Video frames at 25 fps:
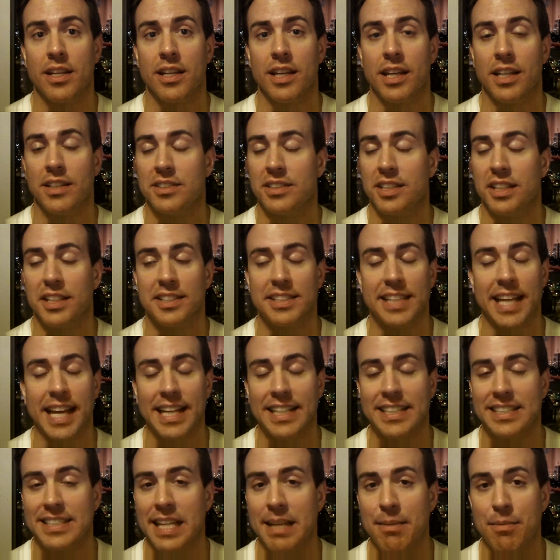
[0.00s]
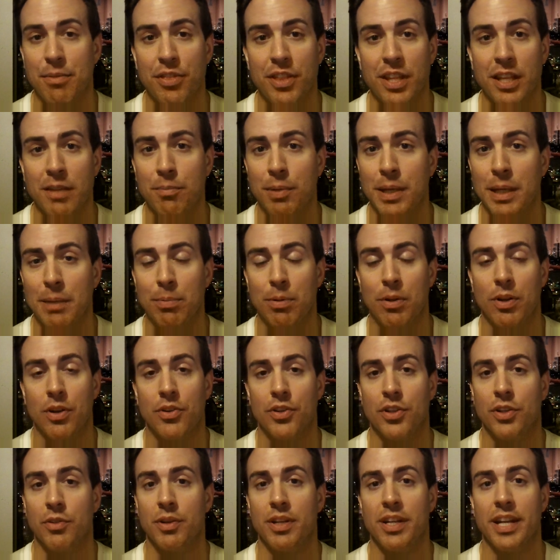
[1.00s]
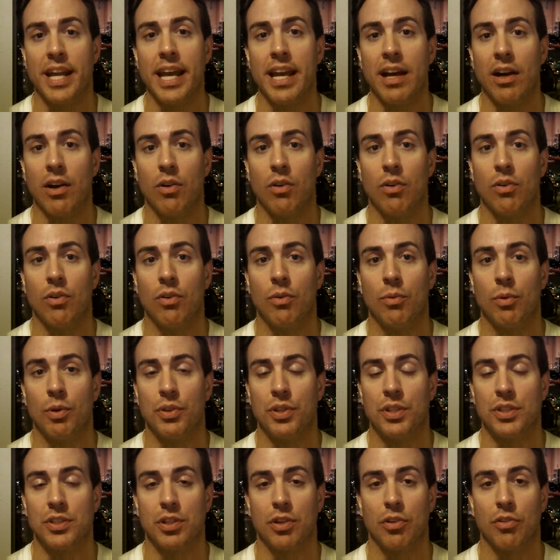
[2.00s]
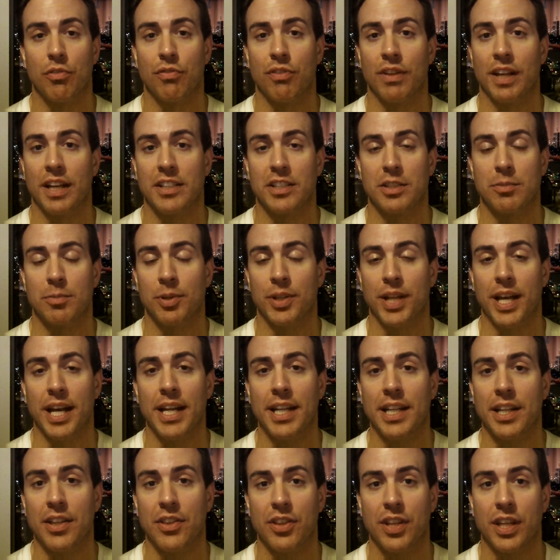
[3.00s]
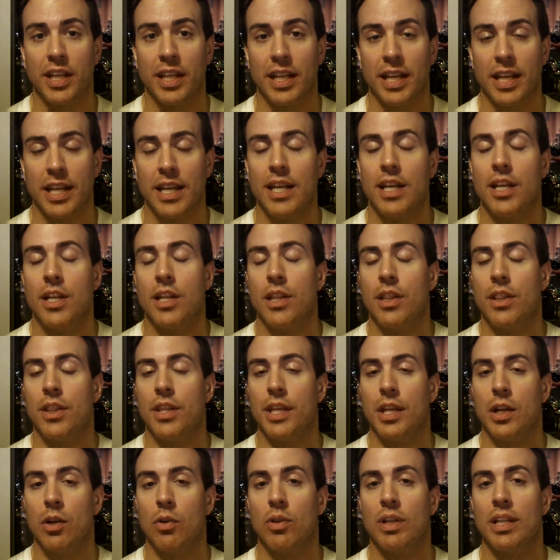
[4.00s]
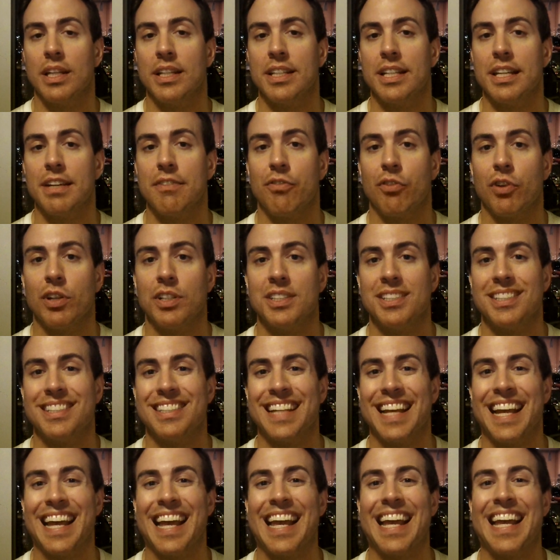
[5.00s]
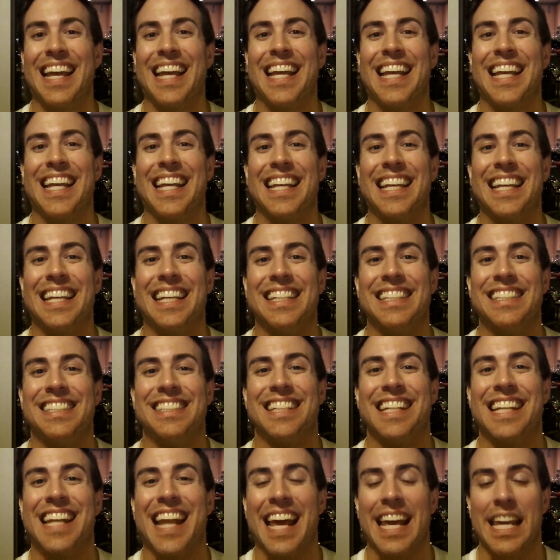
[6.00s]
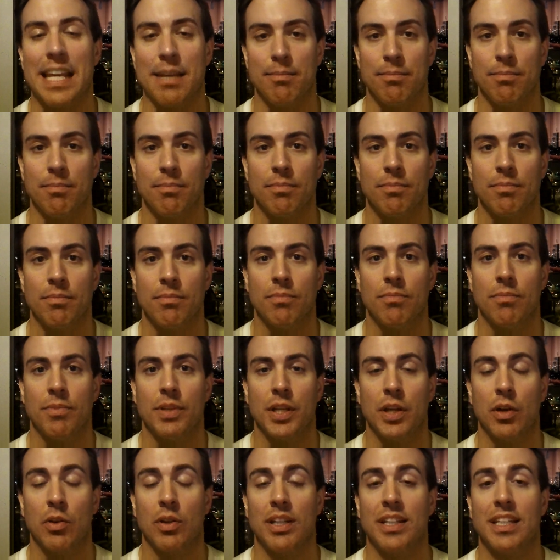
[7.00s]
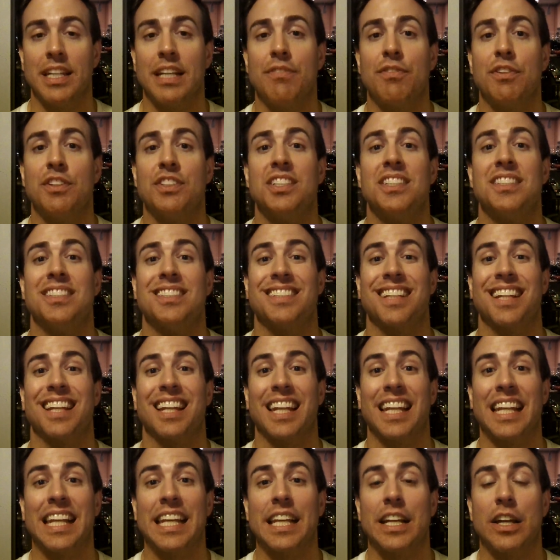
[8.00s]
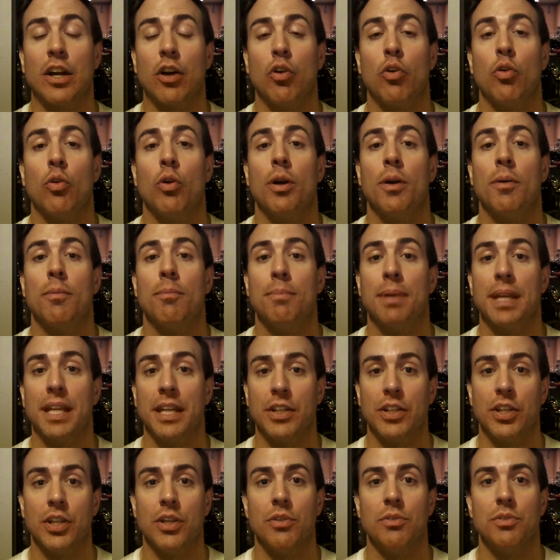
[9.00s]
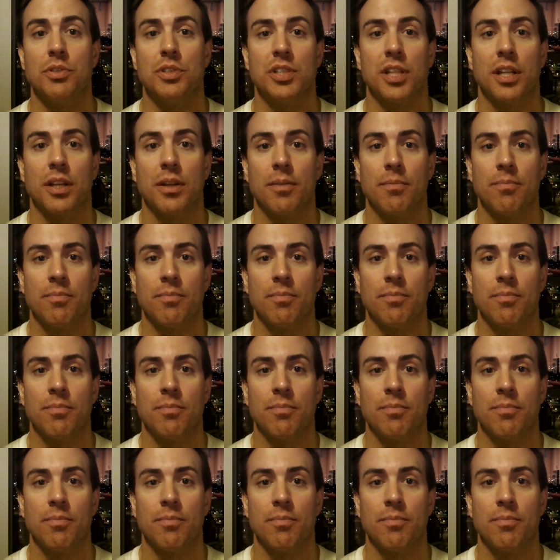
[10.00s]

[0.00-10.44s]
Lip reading: It's the exact same thing people are doing now with this whole flexible dieting thing. The only difference is the name. The only difference is the lingo being used.